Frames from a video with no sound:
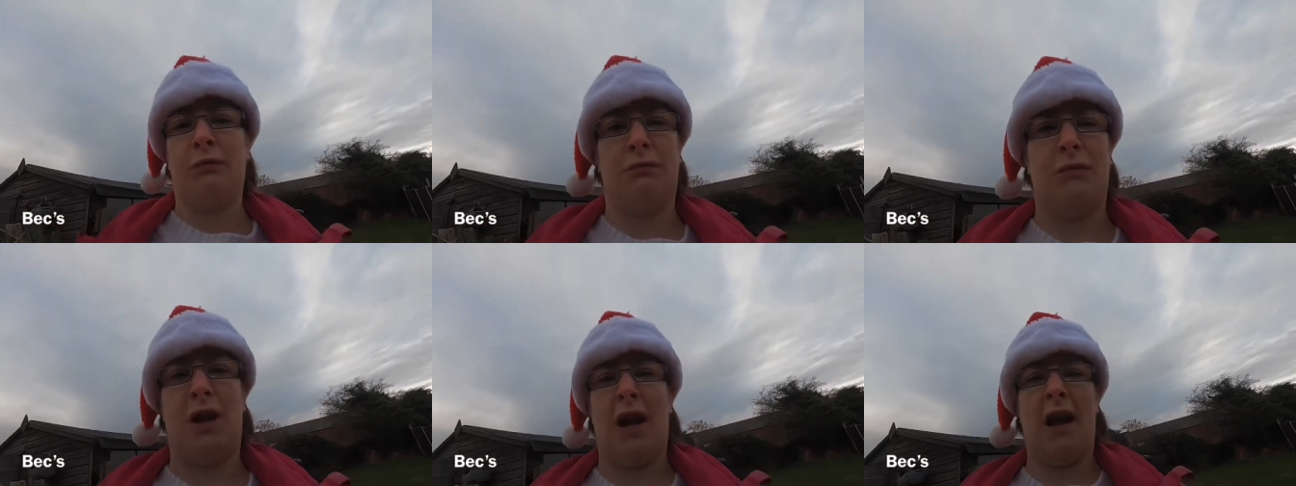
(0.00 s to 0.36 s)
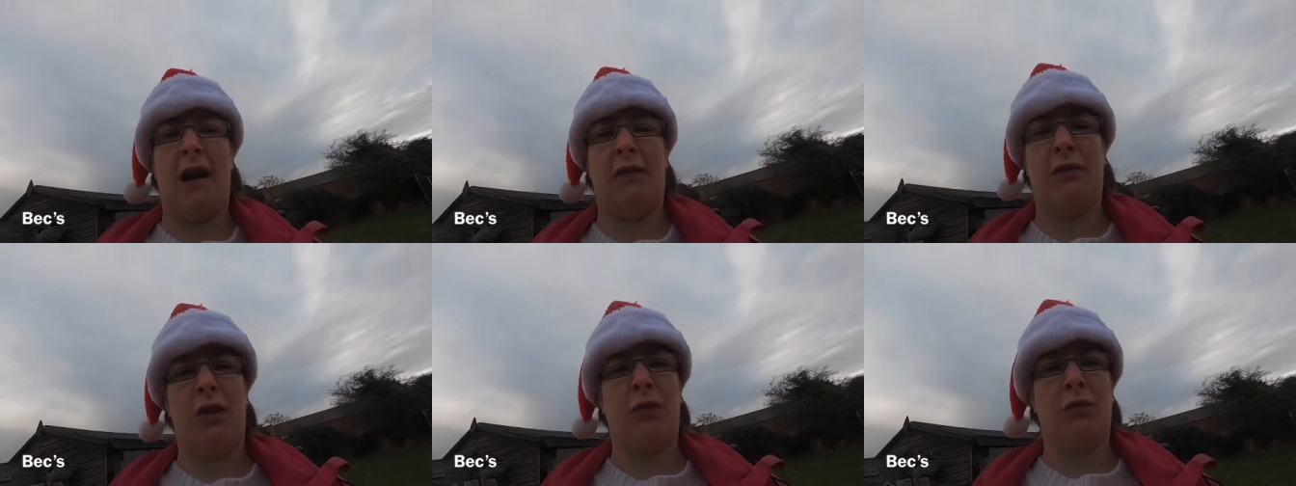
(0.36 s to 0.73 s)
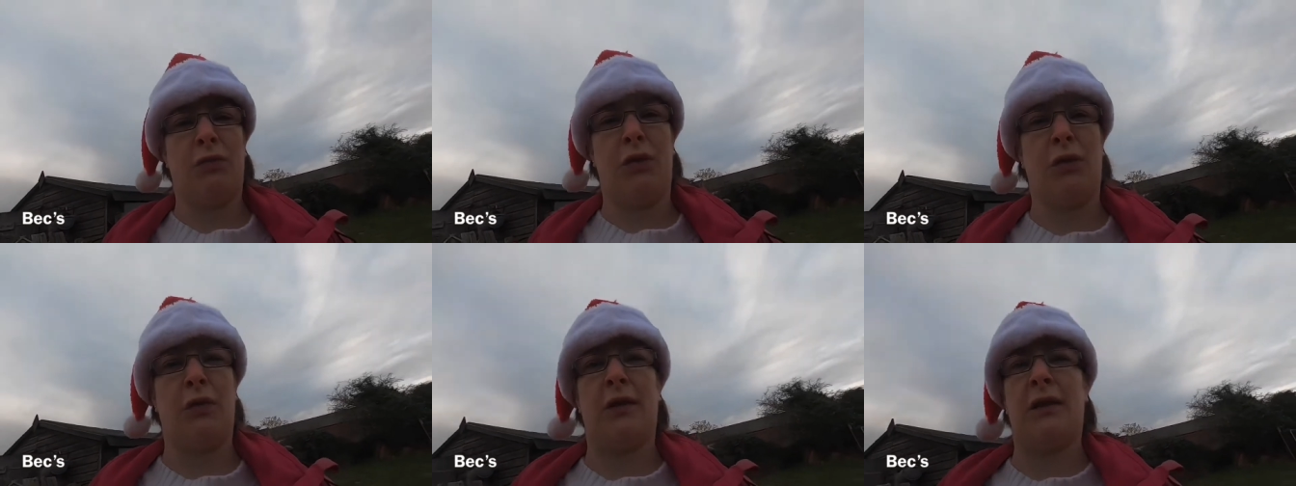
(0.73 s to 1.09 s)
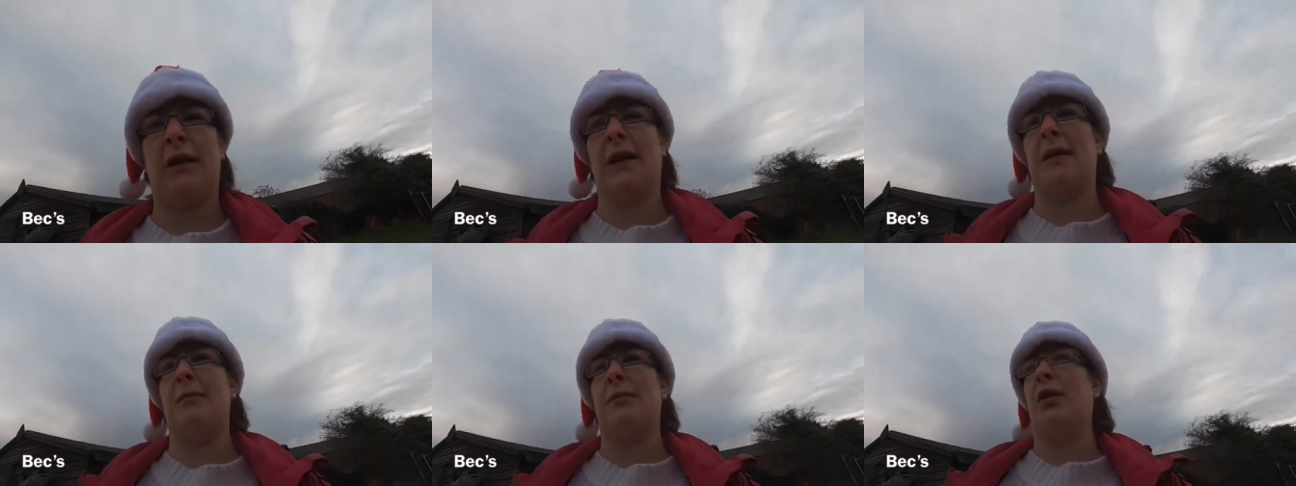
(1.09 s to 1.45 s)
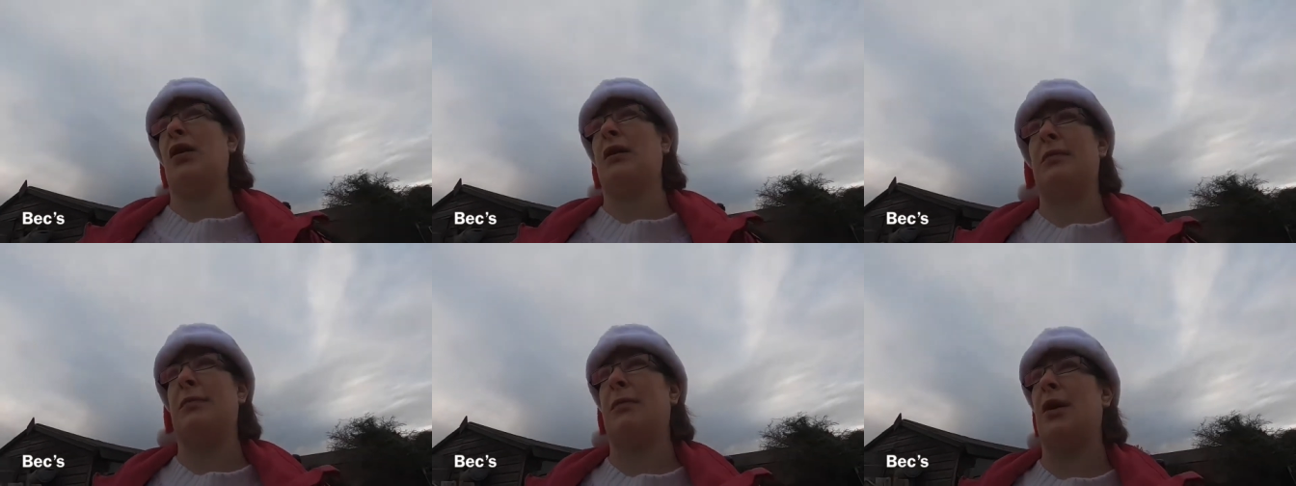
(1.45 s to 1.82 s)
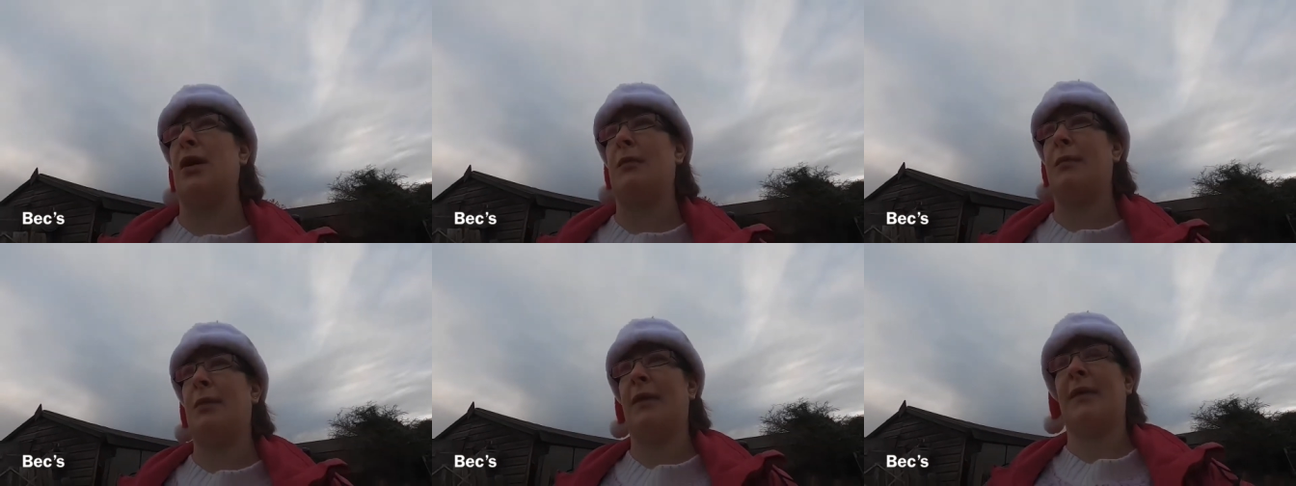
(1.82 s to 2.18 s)
yeah, I'll do today, mind my
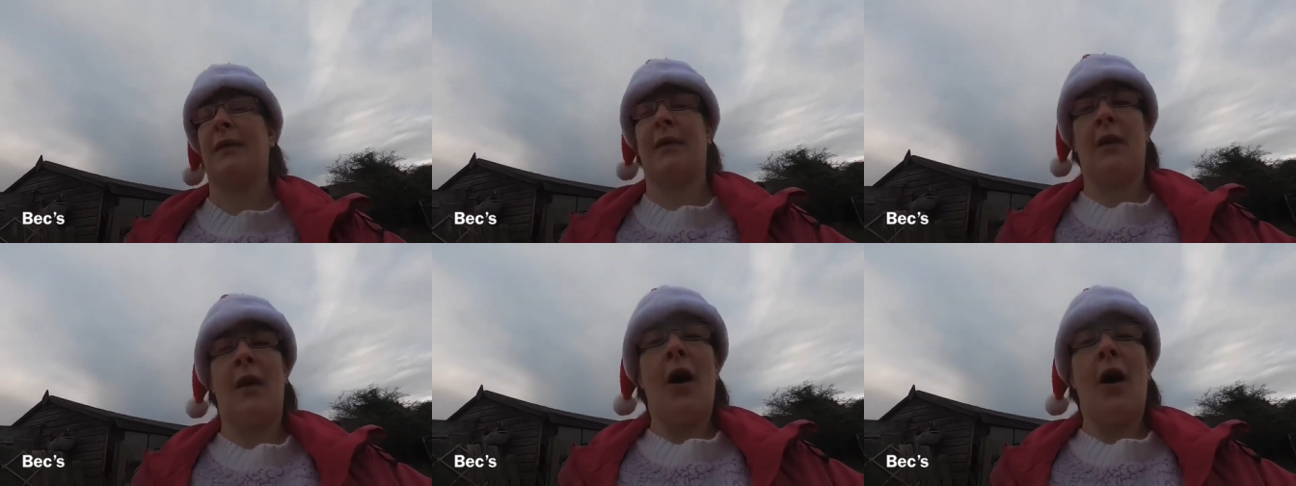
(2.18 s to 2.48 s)
own business.